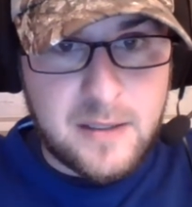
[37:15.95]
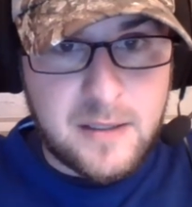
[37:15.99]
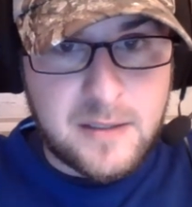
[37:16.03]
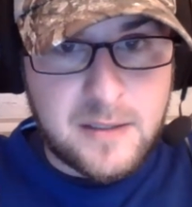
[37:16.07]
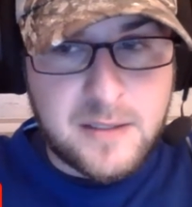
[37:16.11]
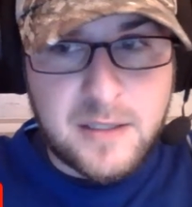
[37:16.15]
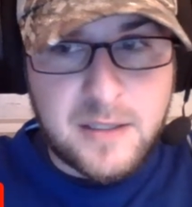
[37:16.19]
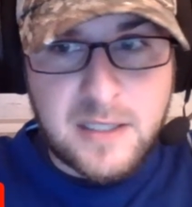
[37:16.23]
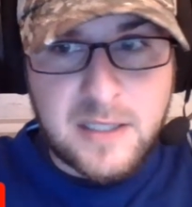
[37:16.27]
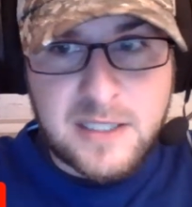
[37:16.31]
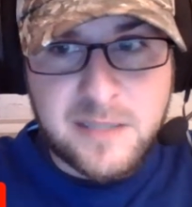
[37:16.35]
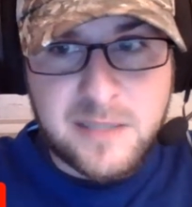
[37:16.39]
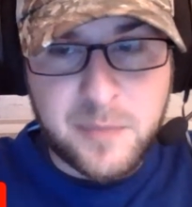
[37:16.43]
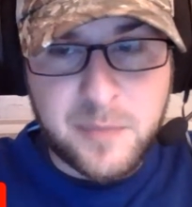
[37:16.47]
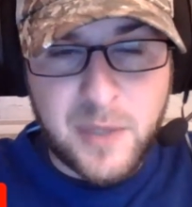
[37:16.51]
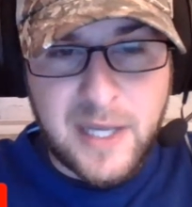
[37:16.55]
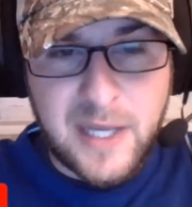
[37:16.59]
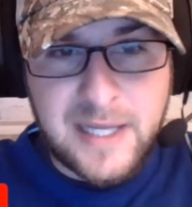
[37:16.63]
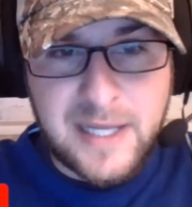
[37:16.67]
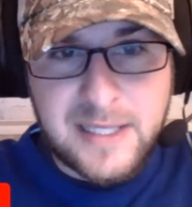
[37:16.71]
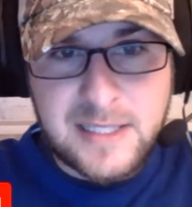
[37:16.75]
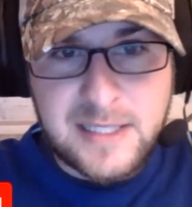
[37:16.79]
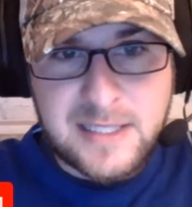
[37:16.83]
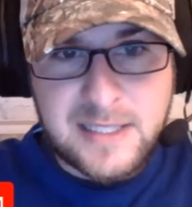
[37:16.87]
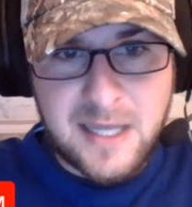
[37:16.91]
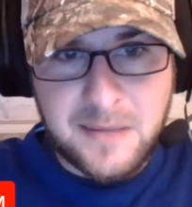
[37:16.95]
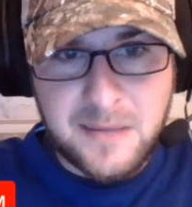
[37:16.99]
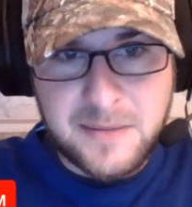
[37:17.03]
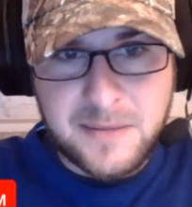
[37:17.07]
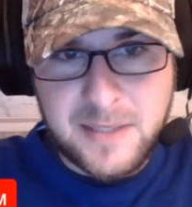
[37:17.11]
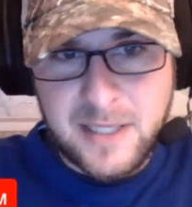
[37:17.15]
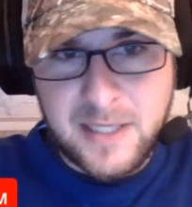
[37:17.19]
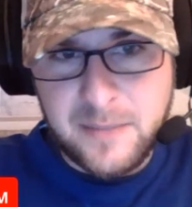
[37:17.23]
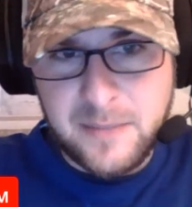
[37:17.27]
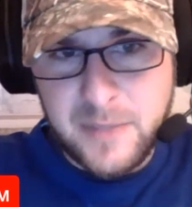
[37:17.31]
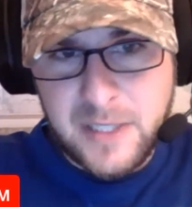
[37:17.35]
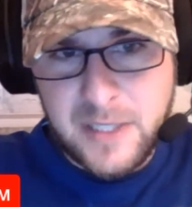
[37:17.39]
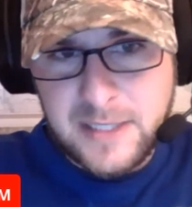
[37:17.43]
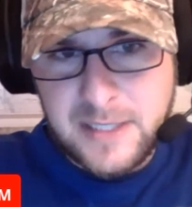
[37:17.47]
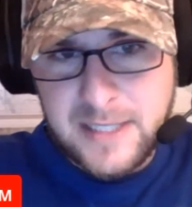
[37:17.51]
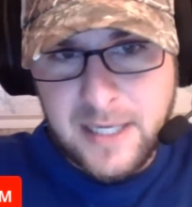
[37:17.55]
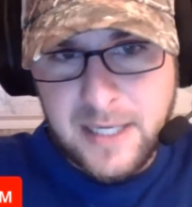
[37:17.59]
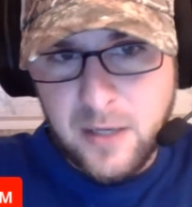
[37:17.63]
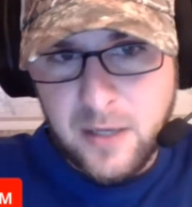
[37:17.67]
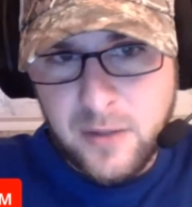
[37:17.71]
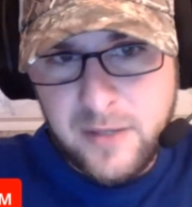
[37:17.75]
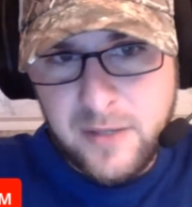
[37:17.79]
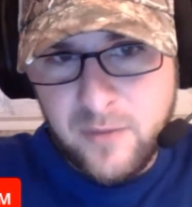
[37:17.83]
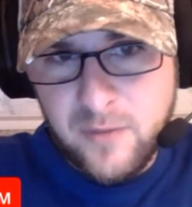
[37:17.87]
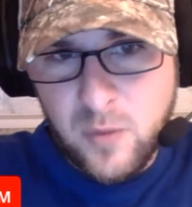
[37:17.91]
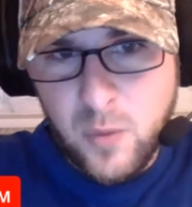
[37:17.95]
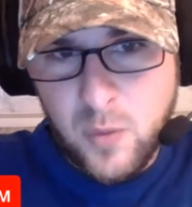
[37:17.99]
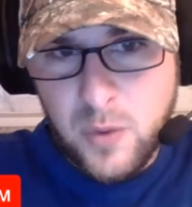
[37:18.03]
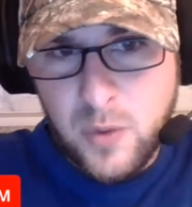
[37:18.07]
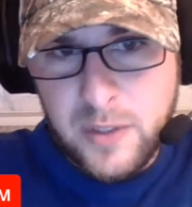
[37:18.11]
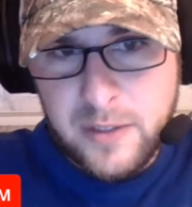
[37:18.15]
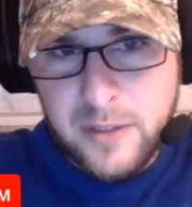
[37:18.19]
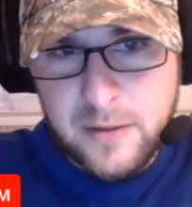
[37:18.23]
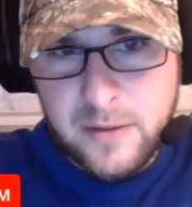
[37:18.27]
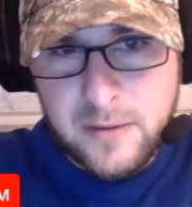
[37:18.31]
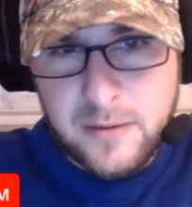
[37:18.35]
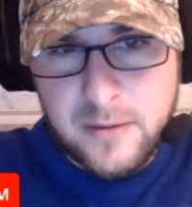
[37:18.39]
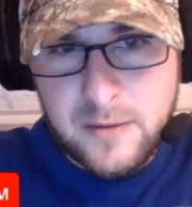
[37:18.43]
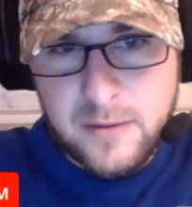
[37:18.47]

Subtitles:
to explain these types of things, because they don't even want to,